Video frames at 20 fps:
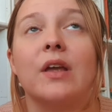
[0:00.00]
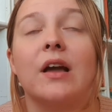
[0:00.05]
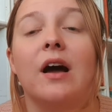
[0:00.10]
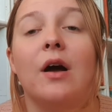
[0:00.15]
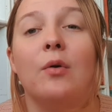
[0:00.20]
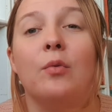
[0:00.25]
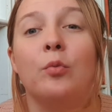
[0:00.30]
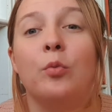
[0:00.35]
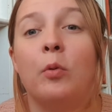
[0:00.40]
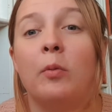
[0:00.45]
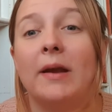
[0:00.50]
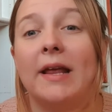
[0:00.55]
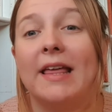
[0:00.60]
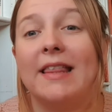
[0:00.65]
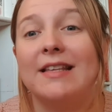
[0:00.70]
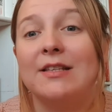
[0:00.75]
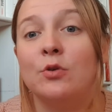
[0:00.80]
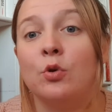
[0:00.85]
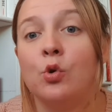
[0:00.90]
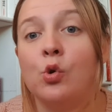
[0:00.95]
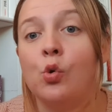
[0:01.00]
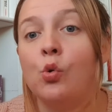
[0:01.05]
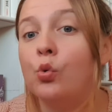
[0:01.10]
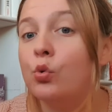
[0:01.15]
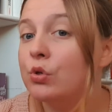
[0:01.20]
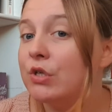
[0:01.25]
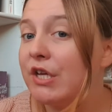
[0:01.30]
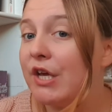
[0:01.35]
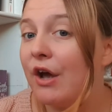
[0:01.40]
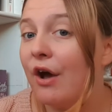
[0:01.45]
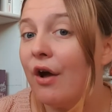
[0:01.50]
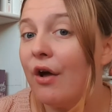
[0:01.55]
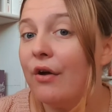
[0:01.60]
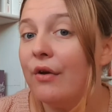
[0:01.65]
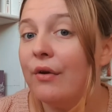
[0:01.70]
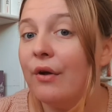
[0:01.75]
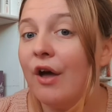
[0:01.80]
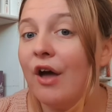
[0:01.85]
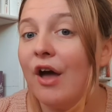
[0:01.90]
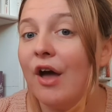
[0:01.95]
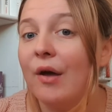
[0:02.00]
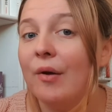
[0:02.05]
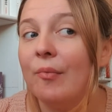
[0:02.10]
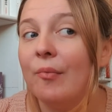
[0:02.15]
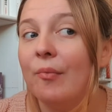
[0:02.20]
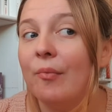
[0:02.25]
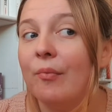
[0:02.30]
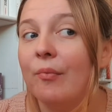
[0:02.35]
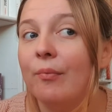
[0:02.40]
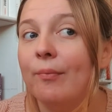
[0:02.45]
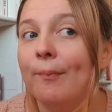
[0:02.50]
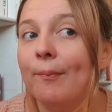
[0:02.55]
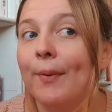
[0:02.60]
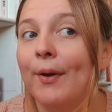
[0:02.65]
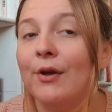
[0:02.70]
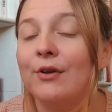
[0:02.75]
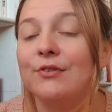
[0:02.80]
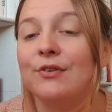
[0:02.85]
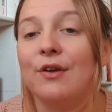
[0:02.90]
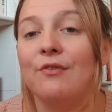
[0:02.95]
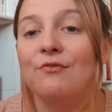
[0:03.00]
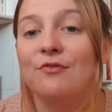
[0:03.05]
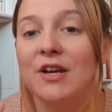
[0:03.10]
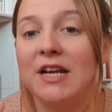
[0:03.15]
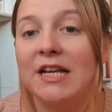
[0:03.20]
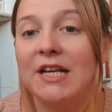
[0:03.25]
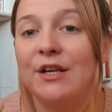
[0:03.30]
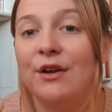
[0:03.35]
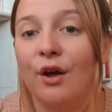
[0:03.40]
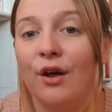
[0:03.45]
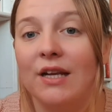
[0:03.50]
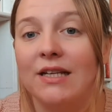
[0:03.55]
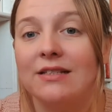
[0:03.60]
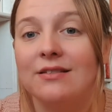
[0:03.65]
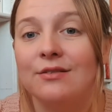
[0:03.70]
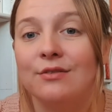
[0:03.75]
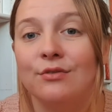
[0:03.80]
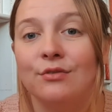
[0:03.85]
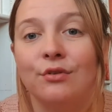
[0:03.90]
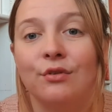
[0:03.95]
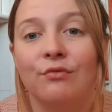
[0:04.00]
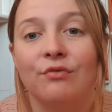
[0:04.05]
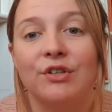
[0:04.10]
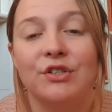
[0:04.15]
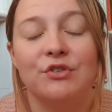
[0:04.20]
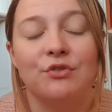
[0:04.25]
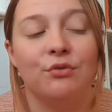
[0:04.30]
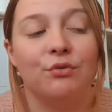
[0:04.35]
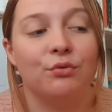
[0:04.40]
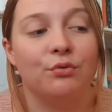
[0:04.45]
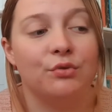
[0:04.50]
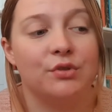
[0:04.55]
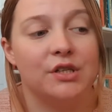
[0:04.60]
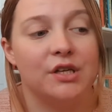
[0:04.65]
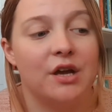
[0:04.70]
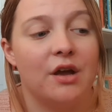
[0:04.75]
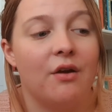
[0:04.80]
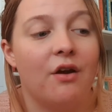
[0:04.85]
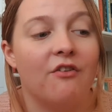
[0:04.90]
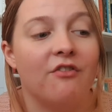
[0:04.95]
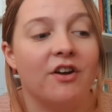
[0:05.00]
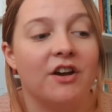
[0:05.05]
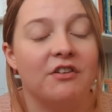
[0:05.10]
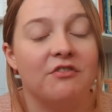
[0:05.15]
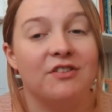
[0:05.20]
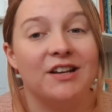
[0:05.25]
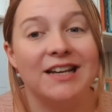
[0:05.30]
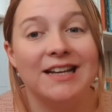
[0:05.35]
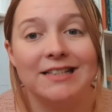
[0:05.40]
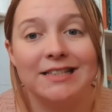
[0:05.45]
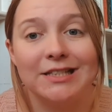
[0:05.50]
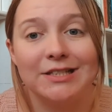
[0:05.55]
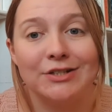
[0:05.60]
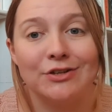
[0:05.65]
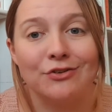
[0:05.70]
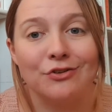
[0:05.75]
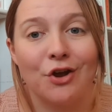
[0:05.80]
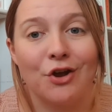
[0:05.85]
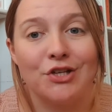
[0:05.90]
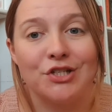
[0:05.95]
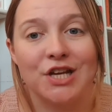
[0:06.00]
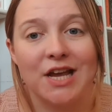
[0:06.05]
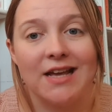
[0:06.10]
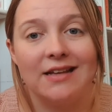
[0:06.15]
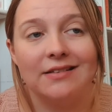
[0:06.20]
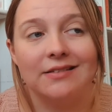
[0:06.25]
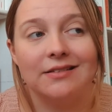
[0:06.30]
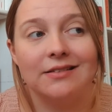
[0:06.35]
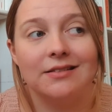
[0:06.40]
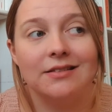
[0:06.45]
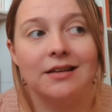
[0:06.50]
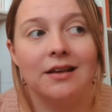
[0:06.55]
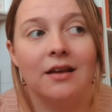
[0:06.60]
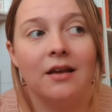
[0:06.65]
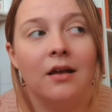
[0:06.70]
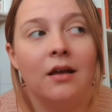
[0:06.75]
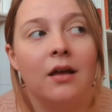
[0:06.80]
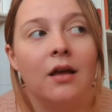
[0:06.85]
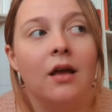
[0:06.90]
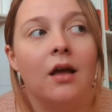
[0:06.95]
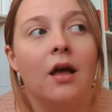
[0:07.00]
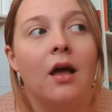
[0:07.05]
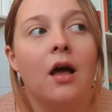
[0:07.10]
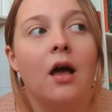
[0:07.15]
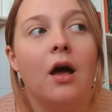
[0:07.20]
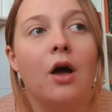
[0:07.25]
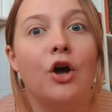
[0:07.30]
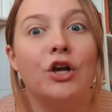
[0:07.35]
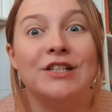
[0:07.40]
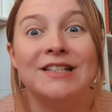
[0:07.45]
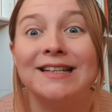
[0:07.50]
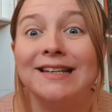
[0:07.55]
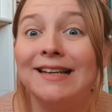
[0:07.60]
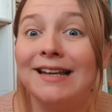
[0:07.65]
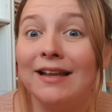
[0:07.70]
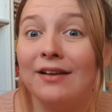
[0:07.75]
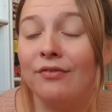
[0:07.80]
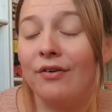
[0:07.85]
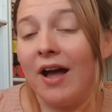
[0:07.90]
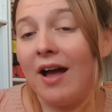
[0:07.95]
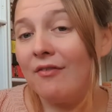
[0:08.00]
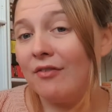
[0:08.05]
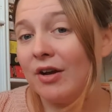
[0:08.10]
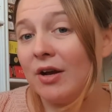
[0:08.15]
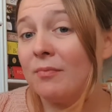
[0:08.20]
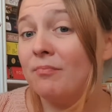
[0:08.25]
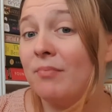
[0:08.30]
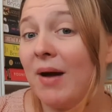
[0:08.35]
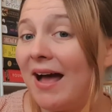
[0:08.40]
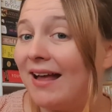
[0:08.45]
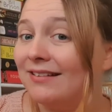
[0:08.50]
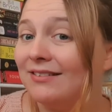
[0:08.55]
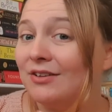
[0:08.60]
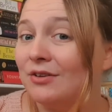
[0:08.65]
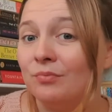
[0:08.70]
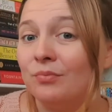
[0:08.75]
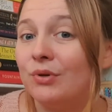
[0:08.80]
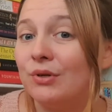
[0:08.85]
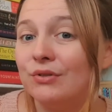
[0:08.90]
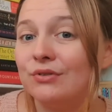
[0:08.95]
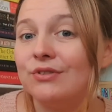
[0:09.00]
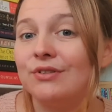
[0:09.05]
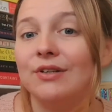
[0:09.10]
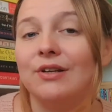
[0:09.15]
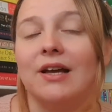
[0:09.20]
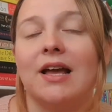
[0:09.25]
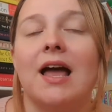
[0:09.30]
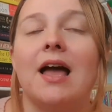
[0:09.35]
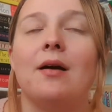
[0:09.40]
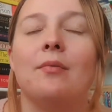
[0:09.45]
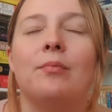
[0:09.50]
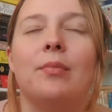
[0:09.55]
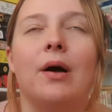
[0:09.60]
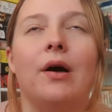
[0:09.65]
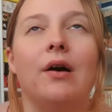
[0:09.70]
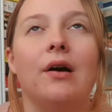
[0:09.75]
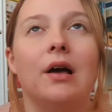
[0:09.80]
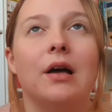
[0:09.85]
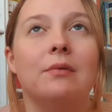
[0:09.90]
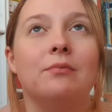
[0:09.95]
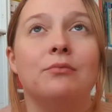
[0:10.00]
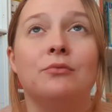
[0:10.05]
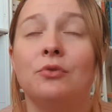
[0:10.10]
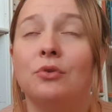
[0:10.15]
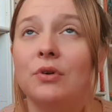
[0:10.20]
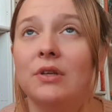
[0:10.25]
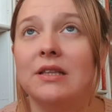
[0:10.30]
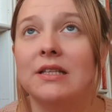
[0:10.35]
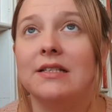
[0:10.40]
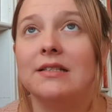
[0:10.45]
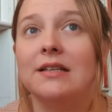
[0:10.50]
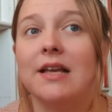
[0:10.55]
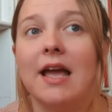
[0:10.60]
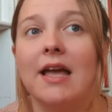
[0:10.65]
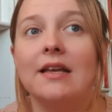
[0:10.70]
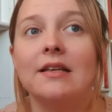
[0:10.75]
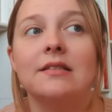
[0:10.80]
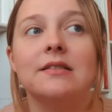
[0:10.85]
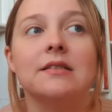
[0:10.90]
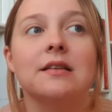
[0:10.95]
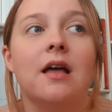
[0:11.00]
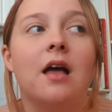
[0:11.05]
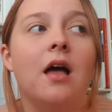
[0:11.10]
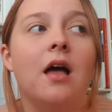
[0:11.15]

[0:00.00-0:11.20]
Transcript: I will probably get this on audio because I really like listening to nonfiction on audio. I find it really easy to digest. Ideally, if I have a companion book to look at, but not in this case.